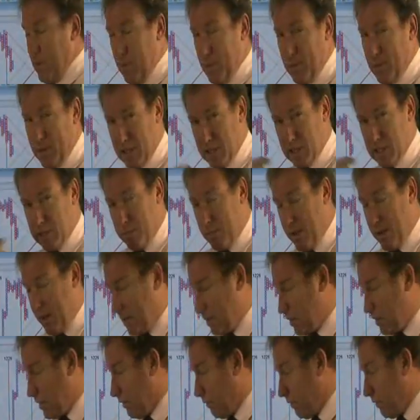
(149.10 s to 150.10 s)

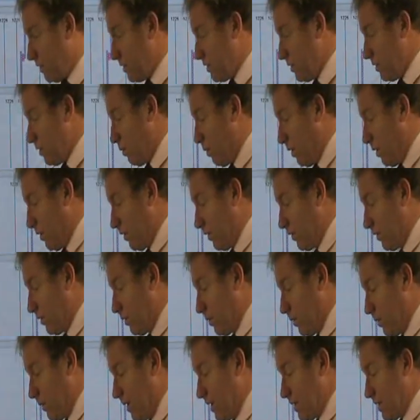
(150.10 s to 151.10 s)
expect if we do wander through
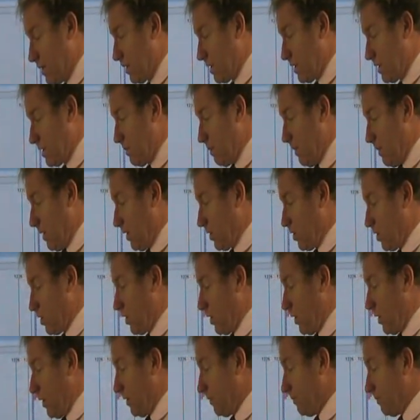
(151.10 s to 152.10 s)
on that 60-minute
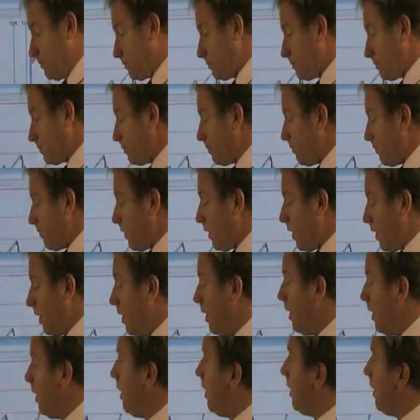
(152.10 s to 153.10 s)
chart.
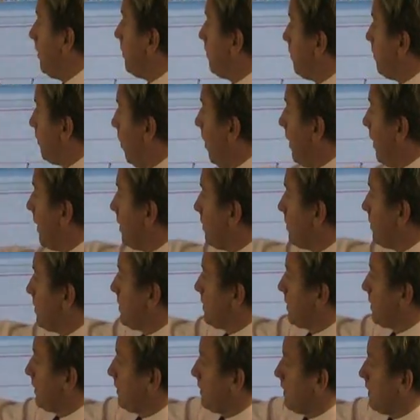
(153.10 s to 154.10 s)
Quite
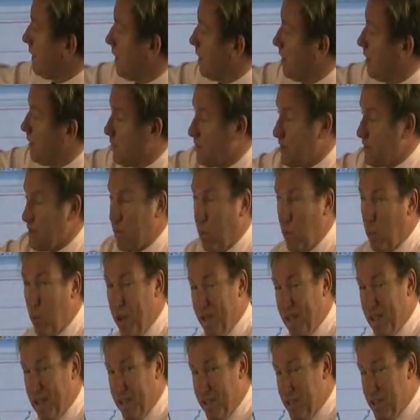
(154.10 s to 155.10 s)
interestingly, here this is a weekly